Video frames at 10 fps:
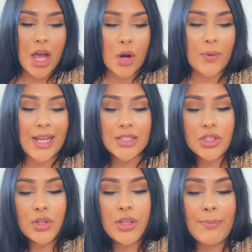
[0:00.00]
all right
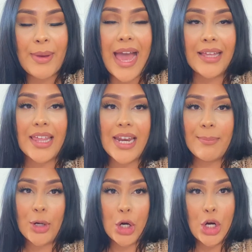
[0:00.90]
so the bag that
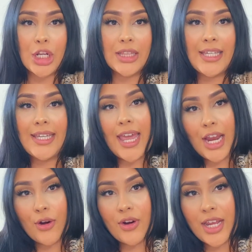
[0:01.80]
I'm currently
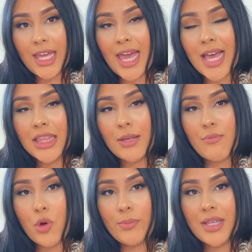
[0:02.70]
carrying at the
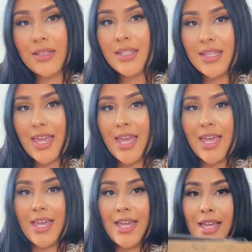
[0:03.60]
moment
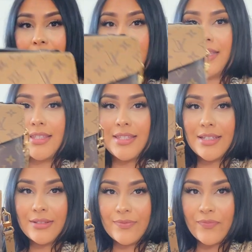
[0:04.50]

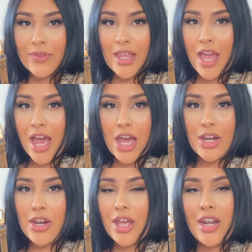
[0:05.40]
is
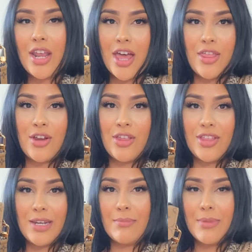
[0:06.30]
none other
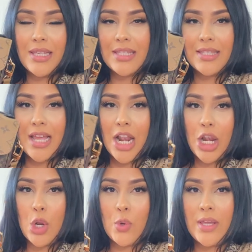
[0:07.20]
than Miss
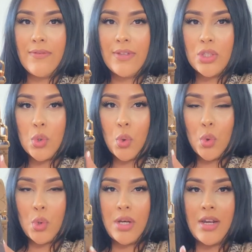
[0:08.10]
Louis
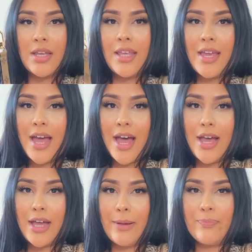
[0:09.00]
Vuitton
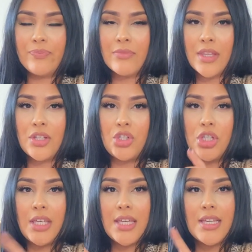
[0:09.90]
um,
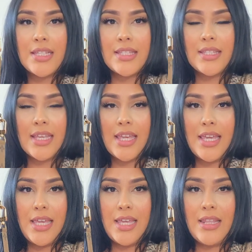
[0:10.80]
she is
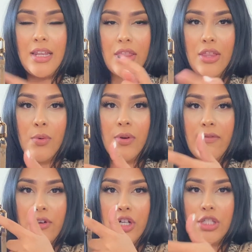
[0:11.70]
in the
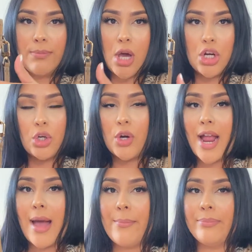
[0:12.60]
reverse
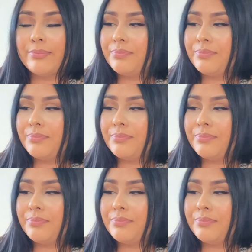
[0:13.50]
monogram